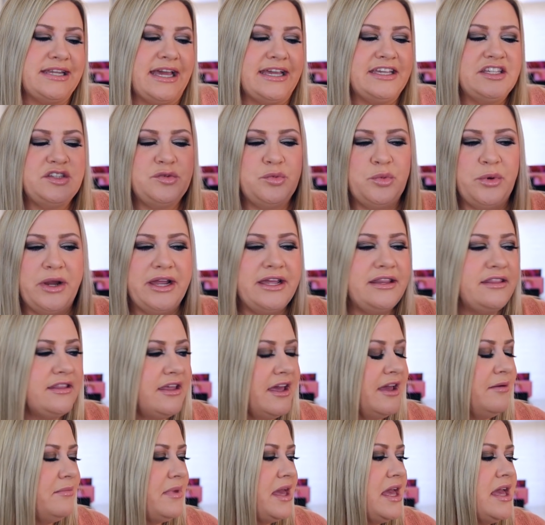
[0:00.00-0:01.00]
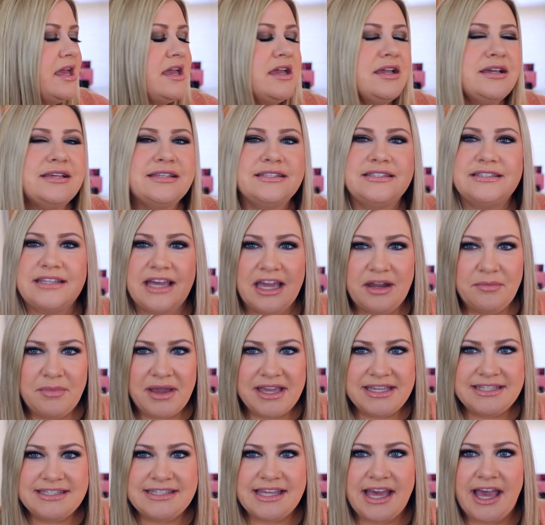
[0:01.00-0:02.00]
I sprayed them side
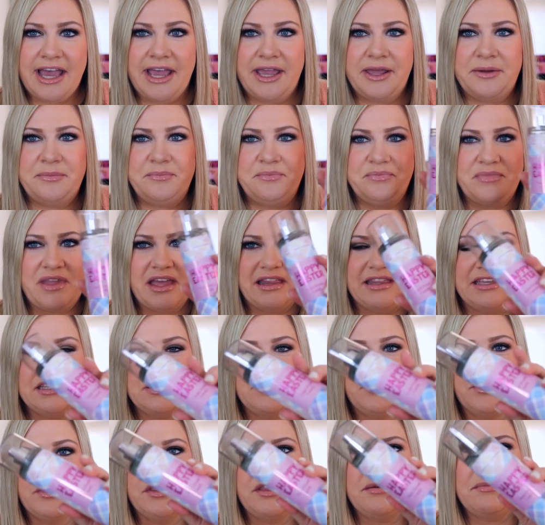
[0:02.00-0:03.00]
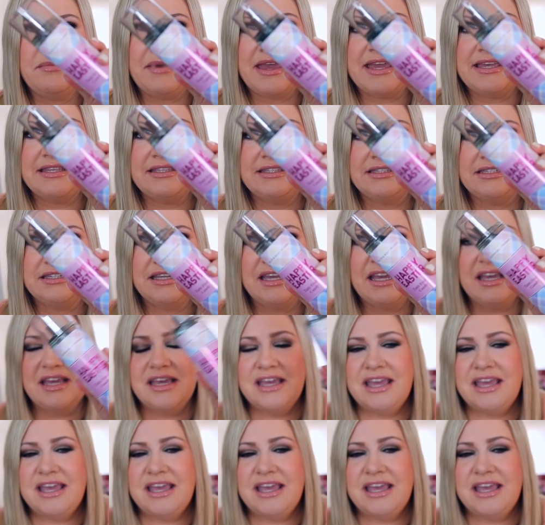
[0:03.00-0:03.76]
by side, at least for the mist,